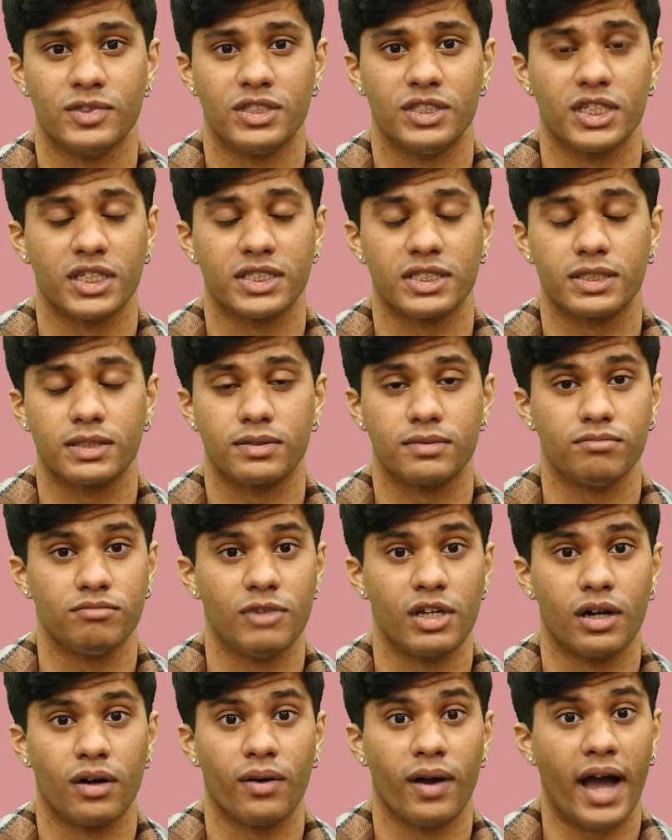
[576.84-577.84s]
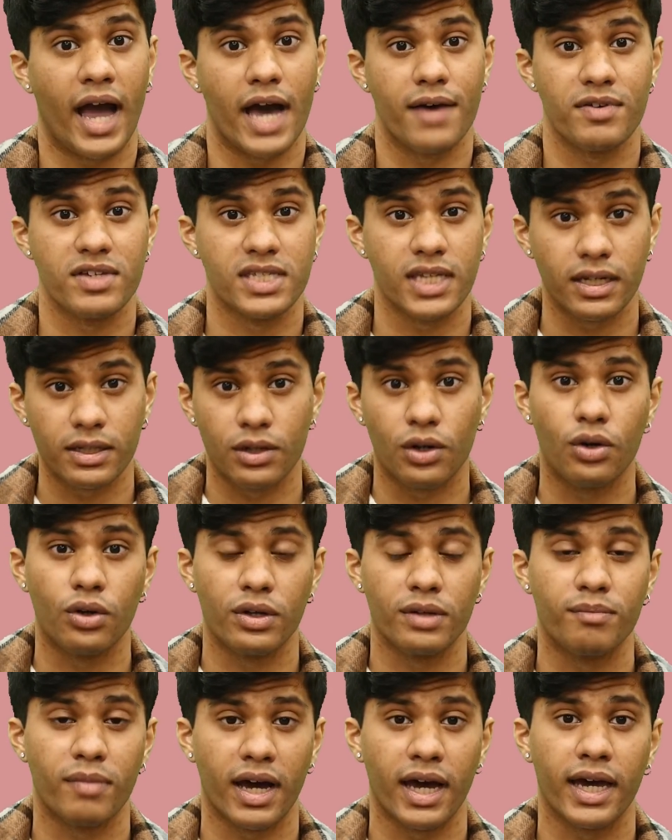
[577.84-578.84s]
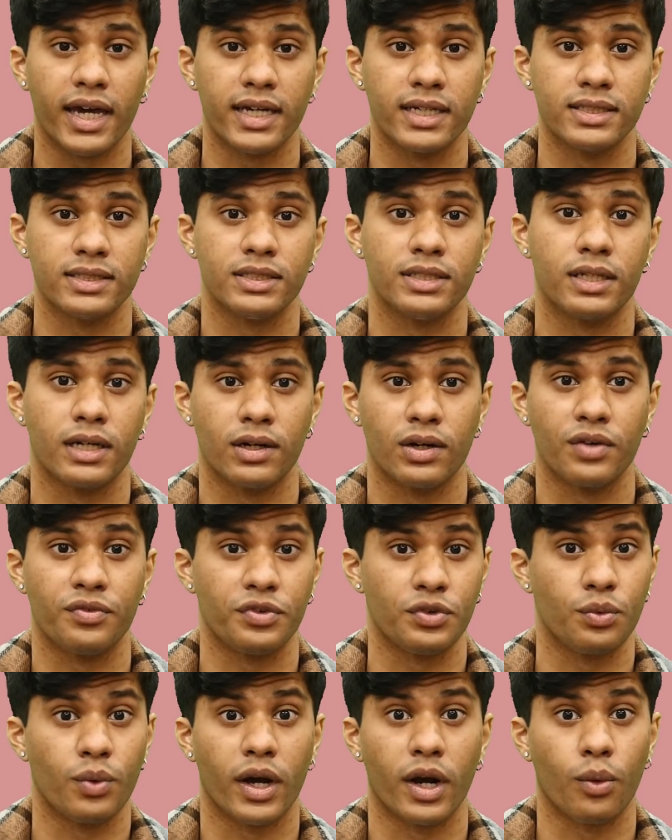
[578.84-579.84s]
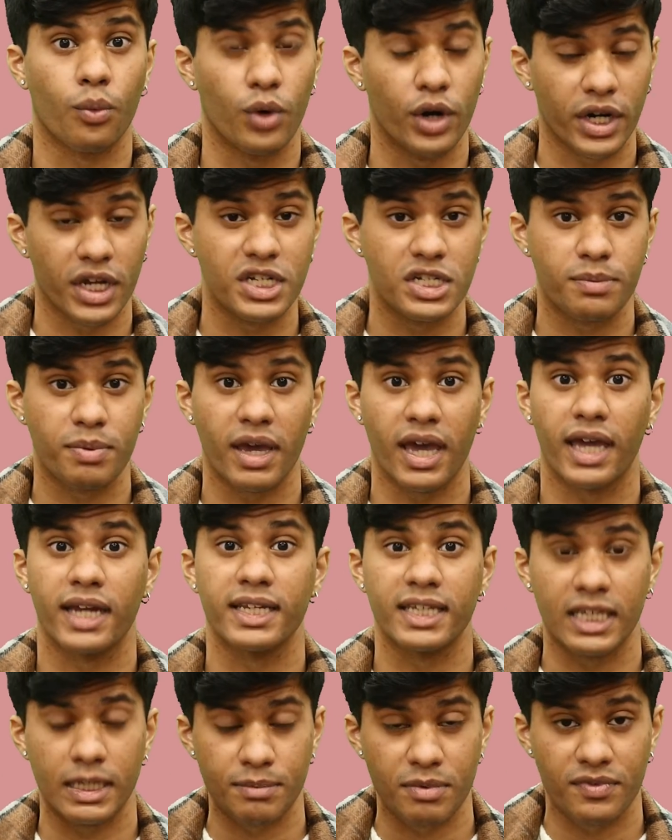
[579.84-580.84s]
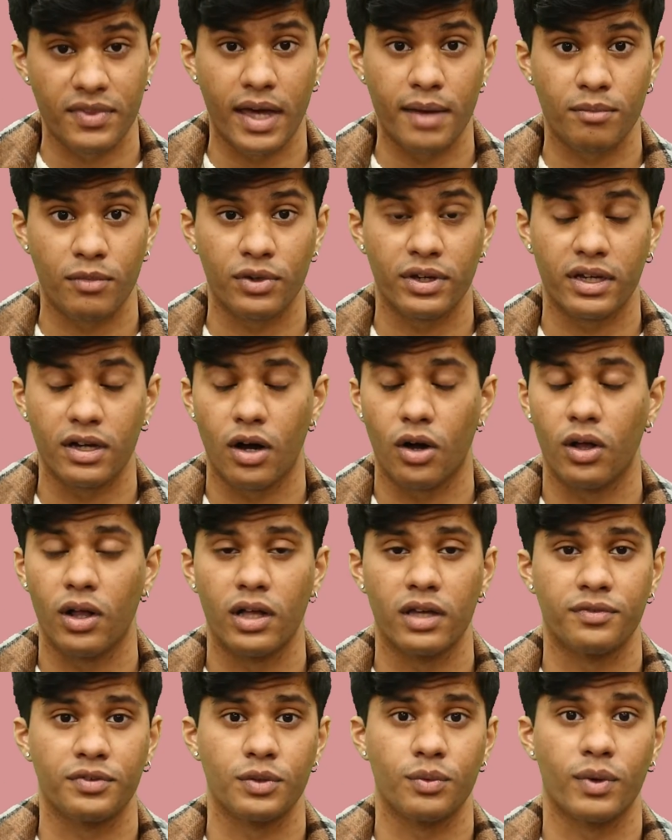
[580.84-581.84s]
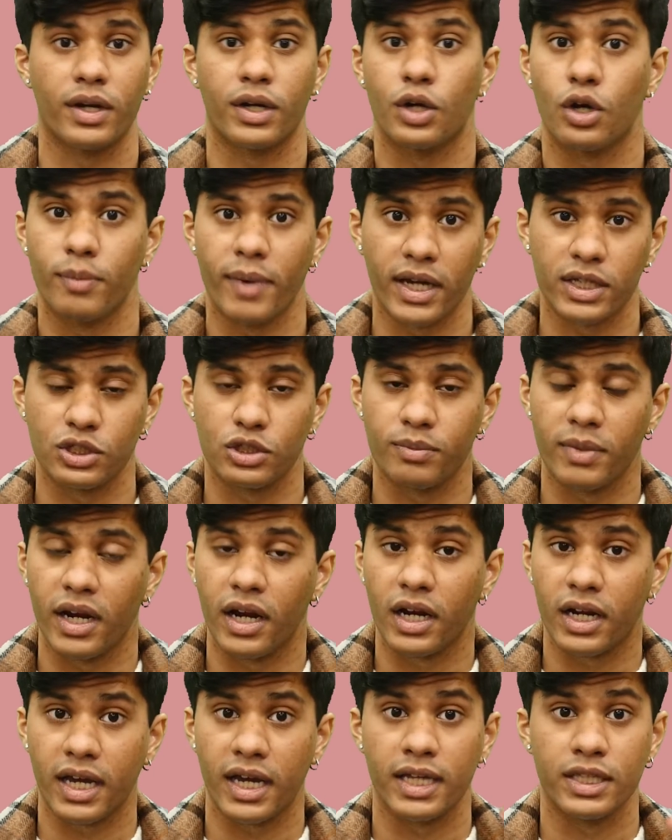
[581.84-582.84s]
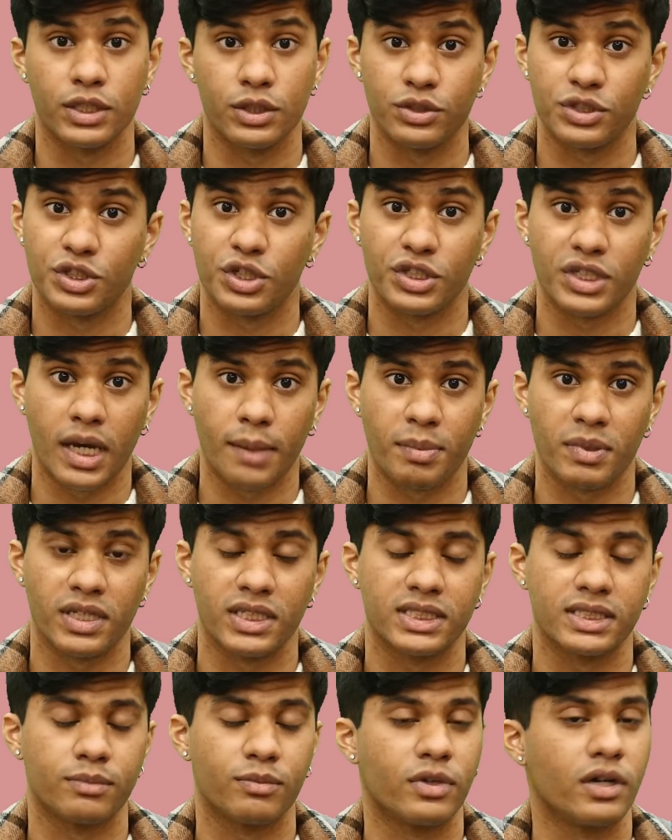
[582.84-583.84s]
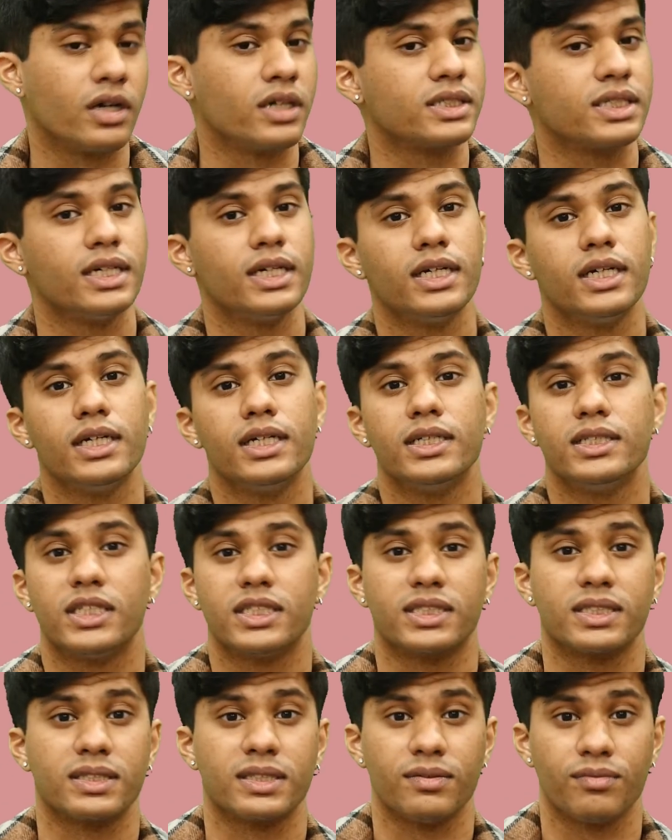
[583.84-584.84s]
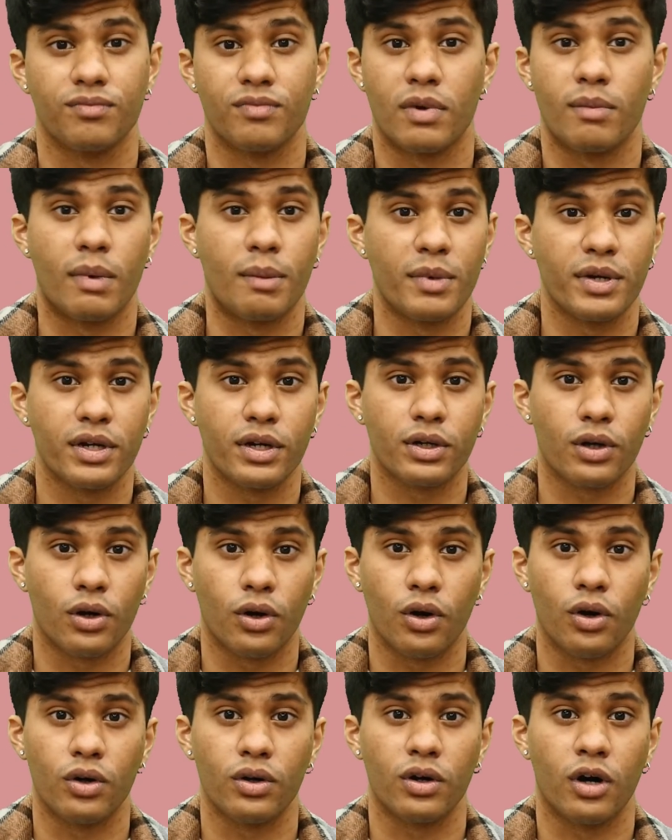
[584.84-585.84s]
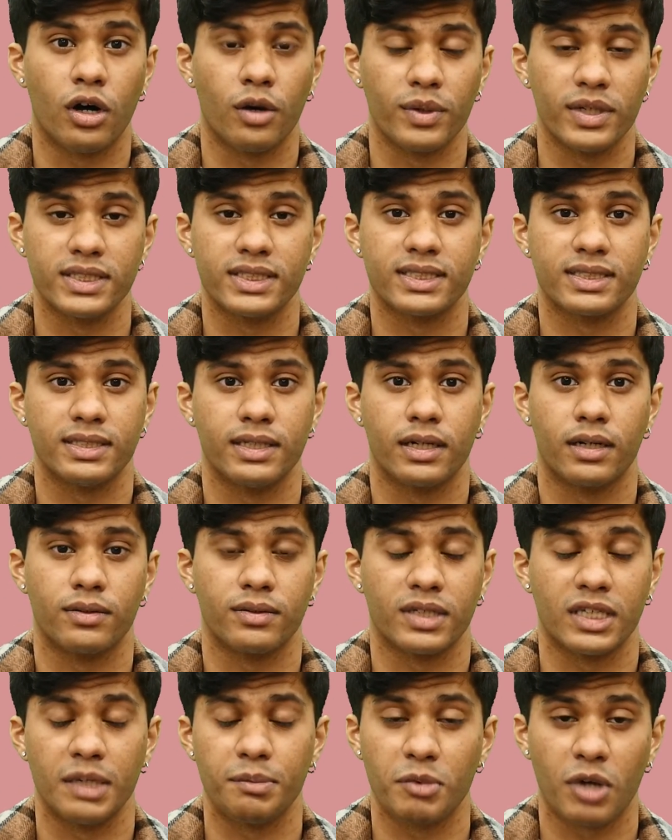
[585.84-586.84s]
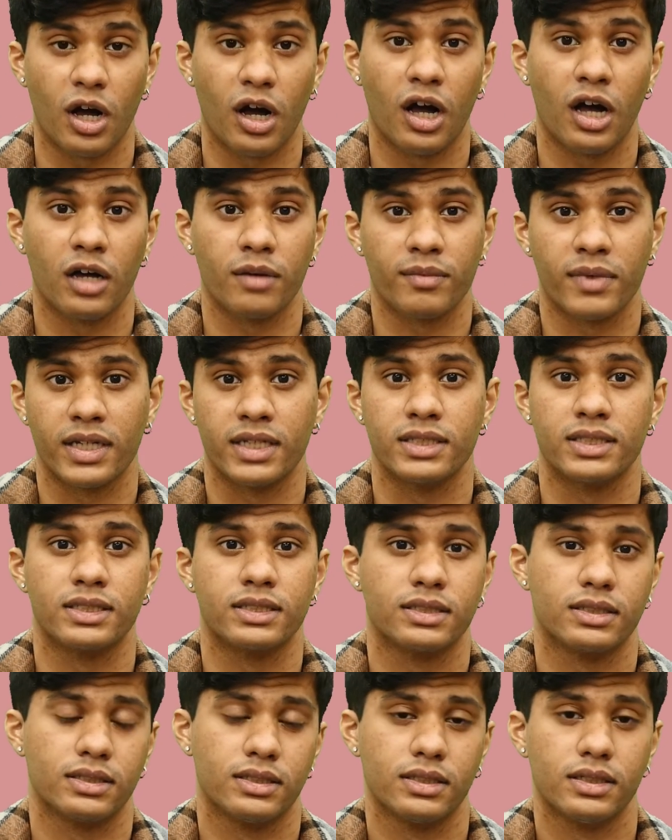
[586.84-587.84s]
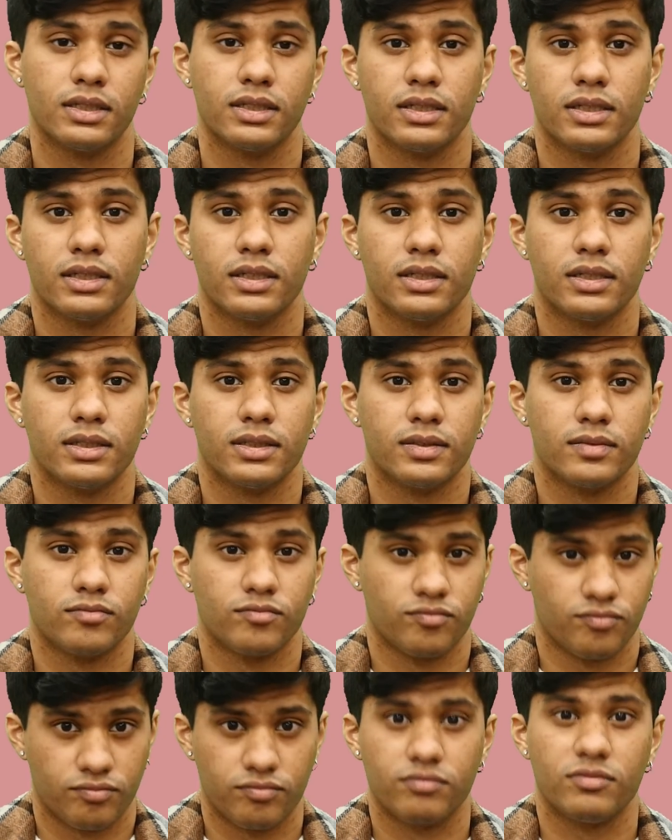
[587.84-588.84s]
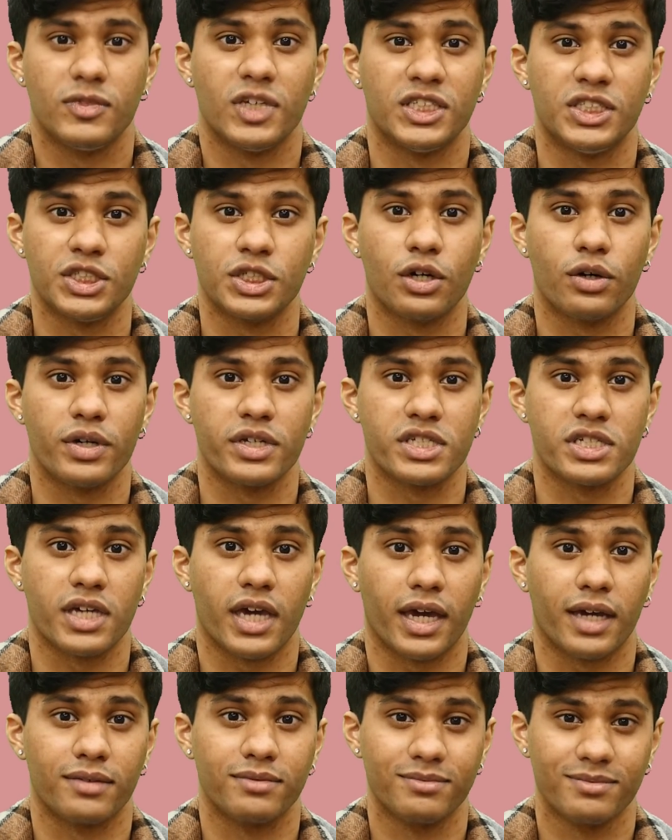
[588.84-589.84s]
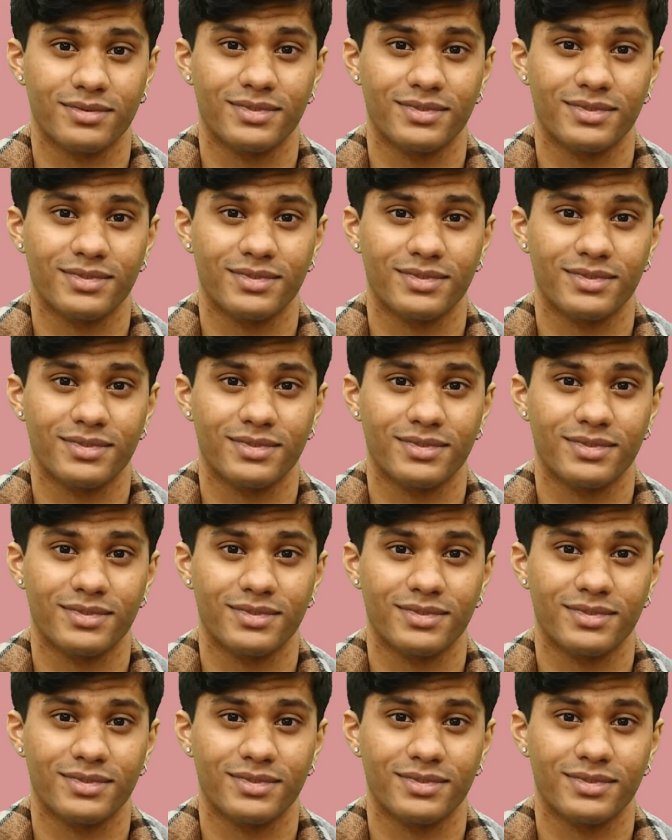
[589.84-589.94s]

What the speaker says: Just have a set goal in mind. If you want to work in Japan, keep with that goal. If you want to go back to America and use your Japanese somewhere else, just remember your goal. Always keep calm and ichigo ichie.